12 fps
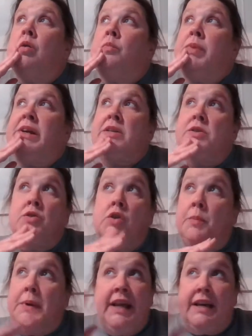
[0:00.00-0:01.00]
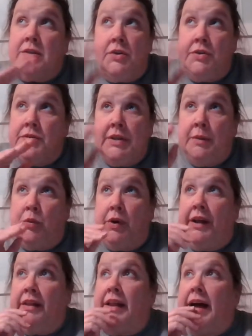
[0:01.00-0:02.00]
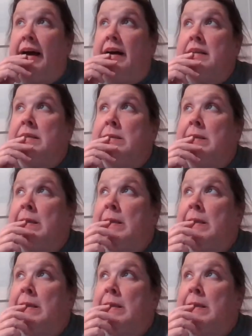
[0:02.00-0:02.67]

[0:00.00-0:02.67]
because nobody has a Tuesday morning class.